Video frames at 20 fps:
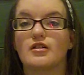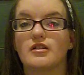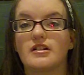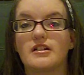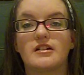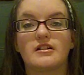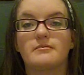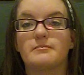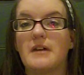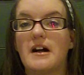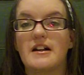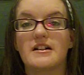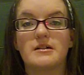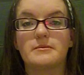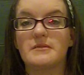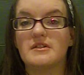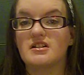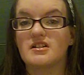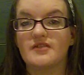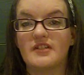you can buy
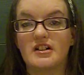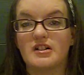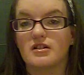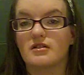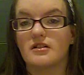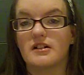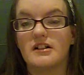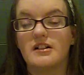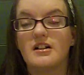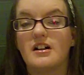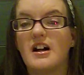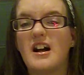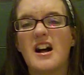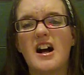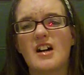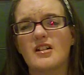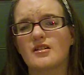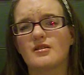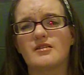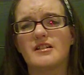them individually.
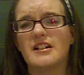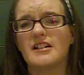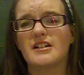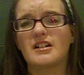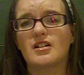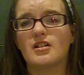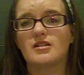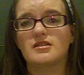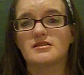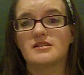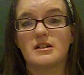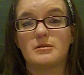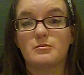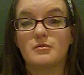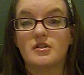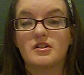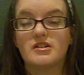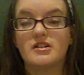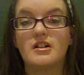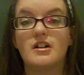I don't think they cost that
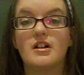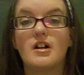much.